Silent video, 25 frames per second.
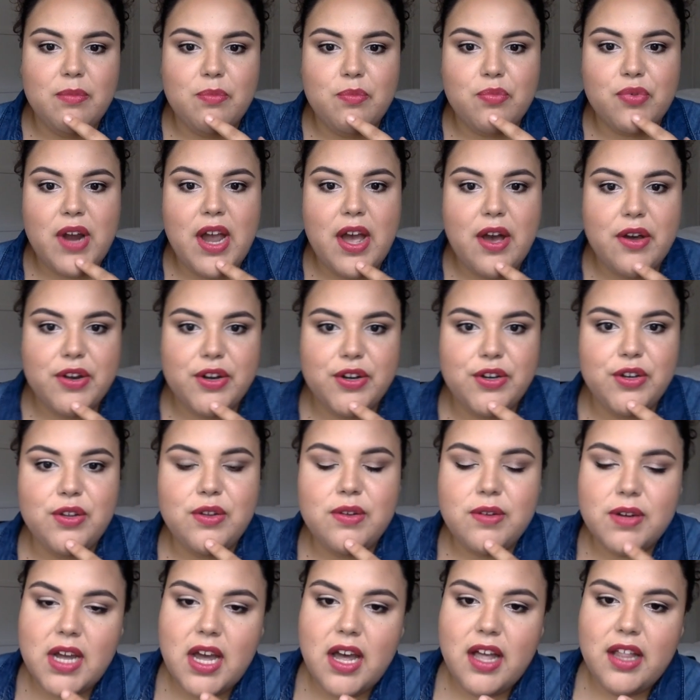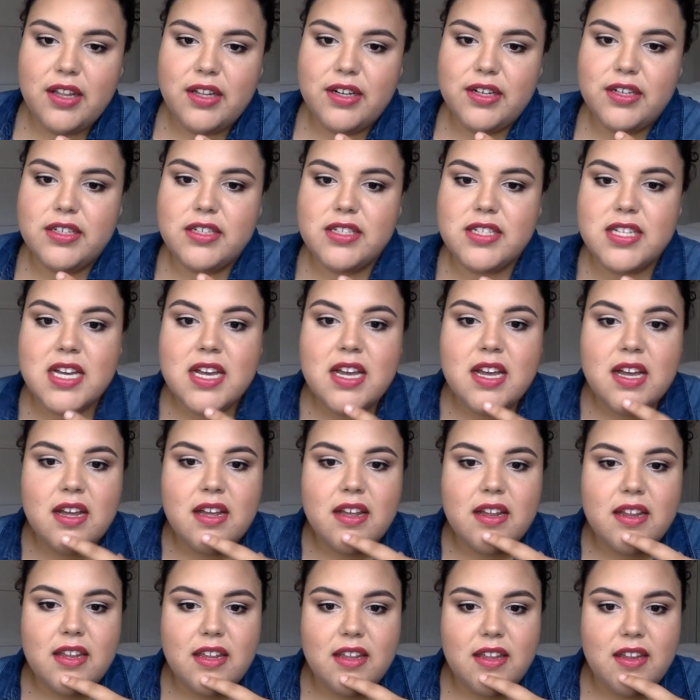brown or nude colors,
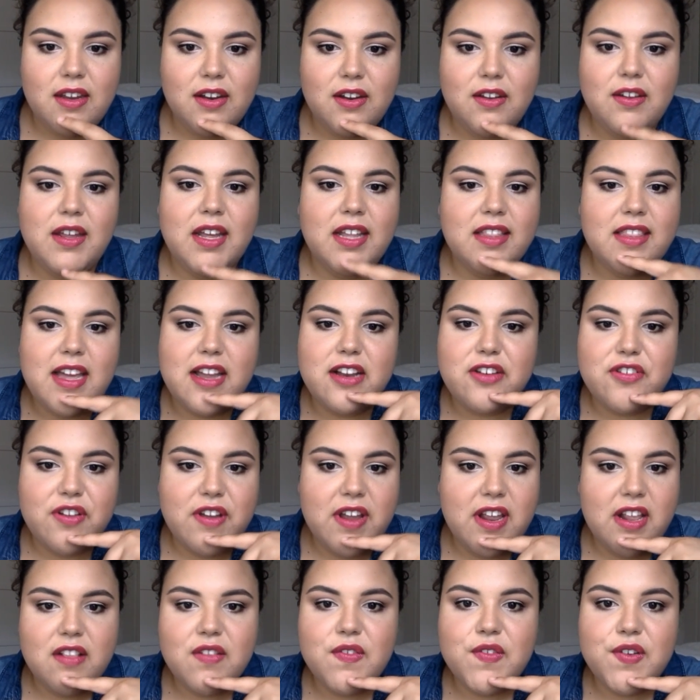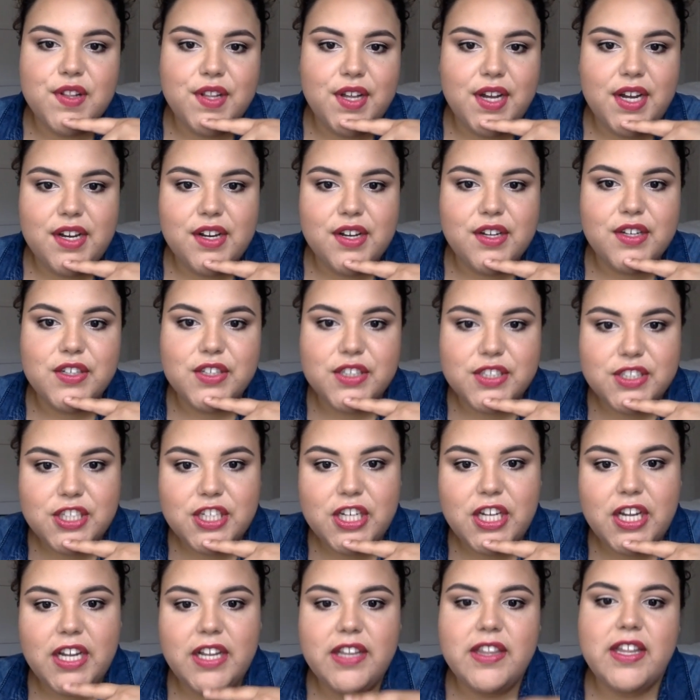you get that transfer line on your
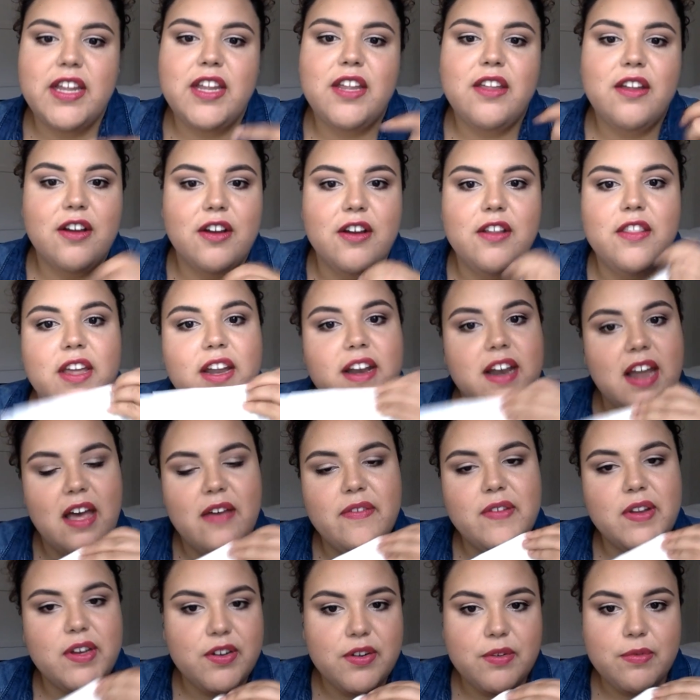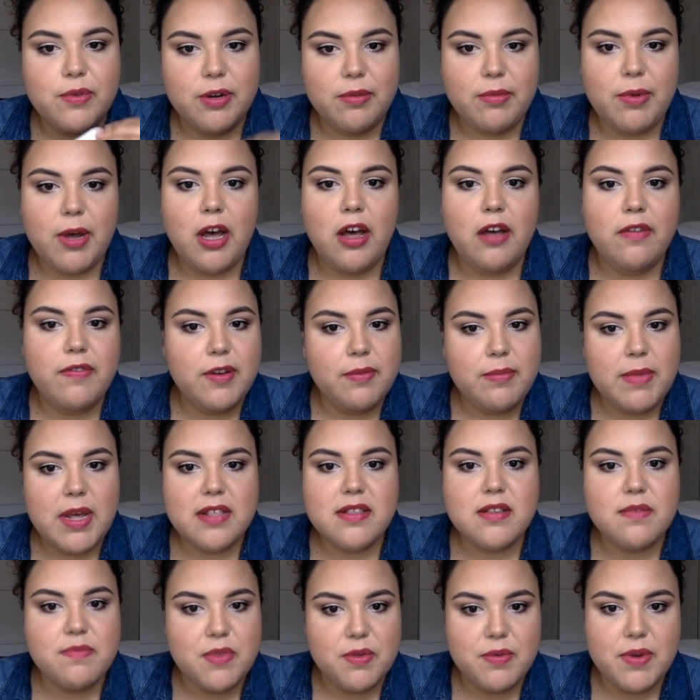chin that you're then having to rub off and
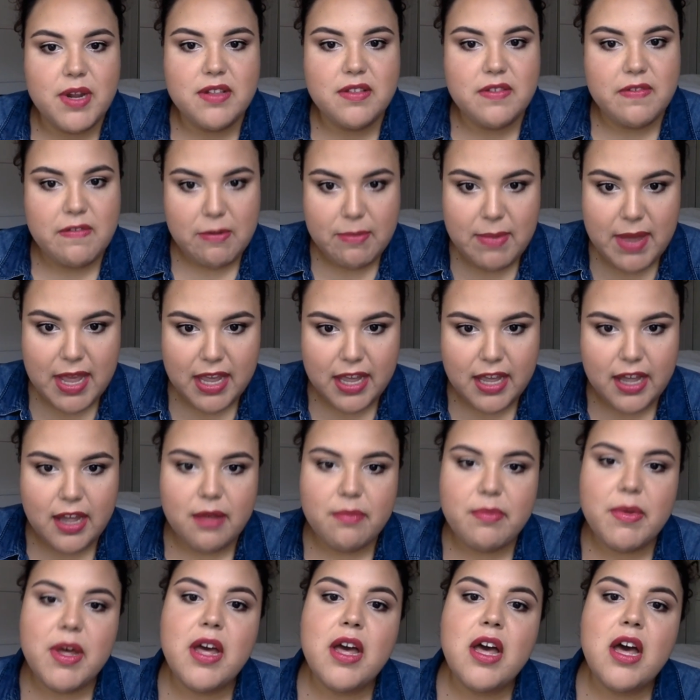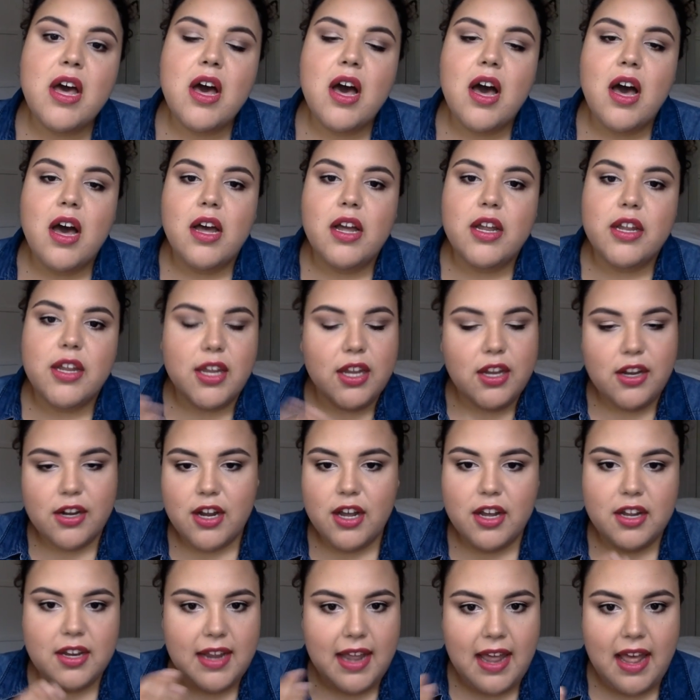mess up the rest of your makeup. You're
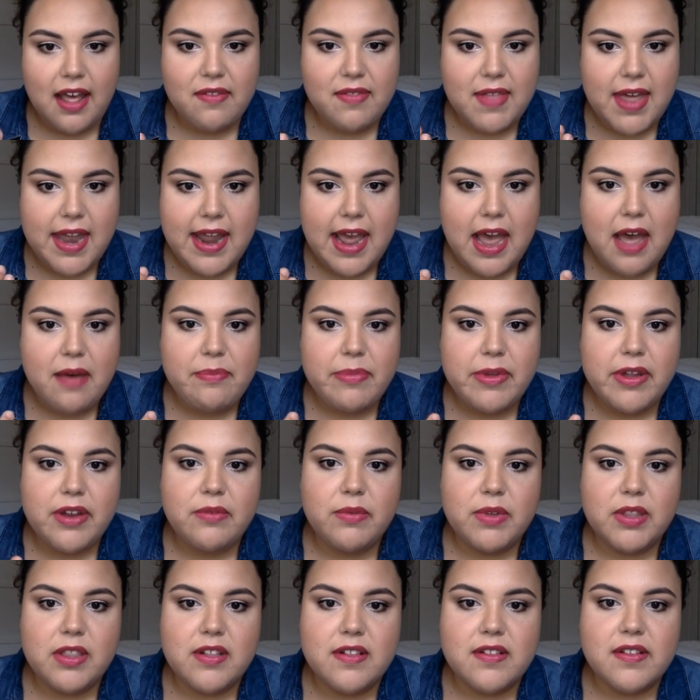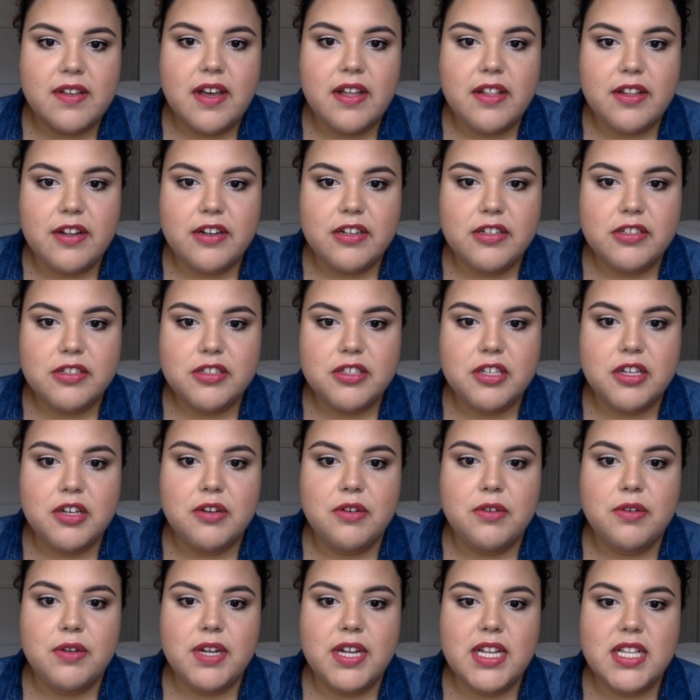not going to have that happen with this color,
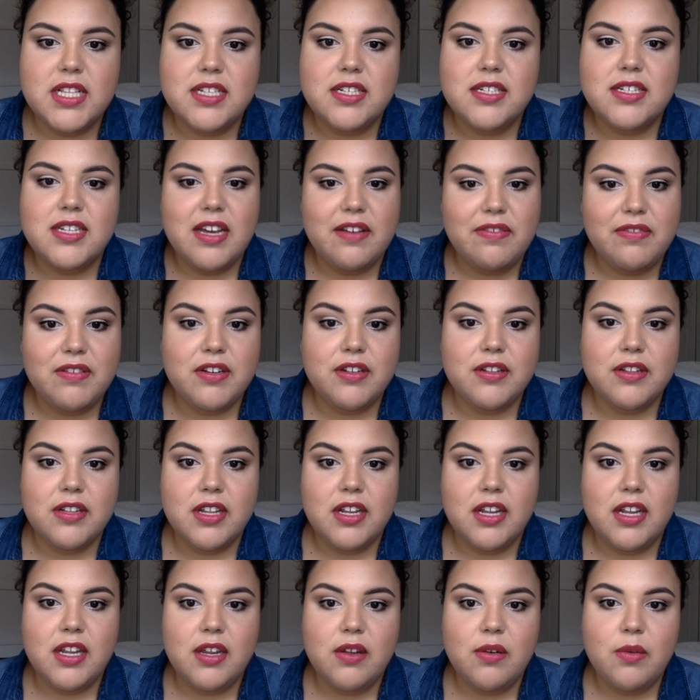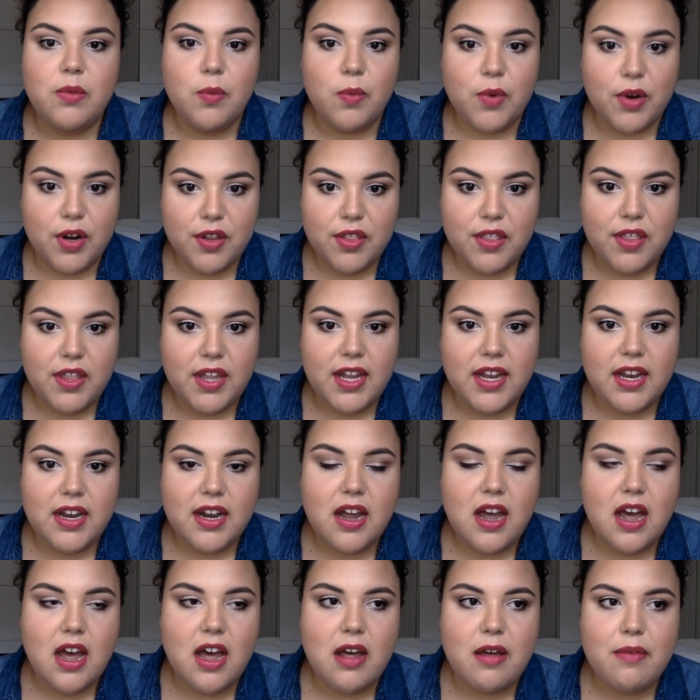so it's definitely worth it.
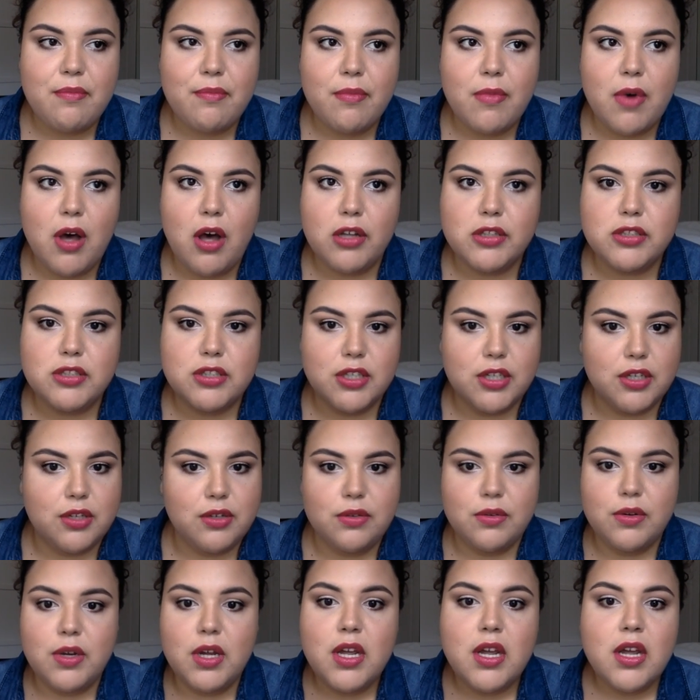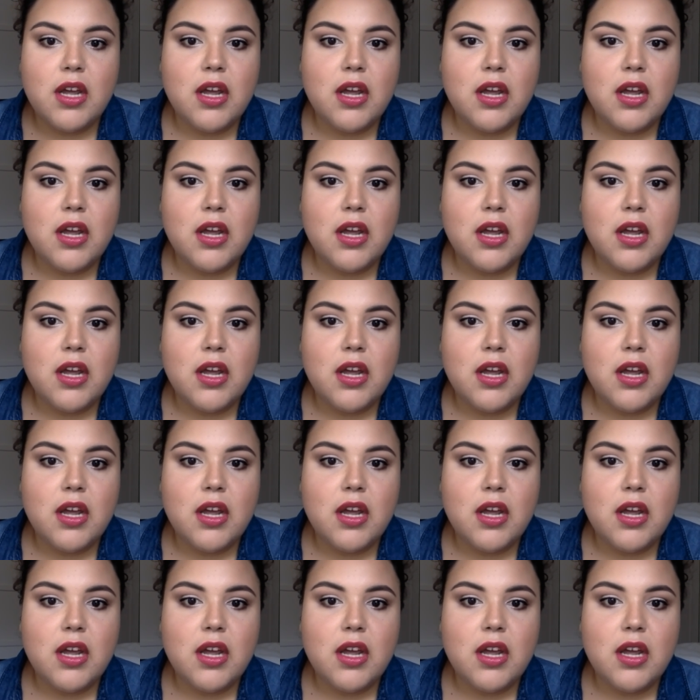Also,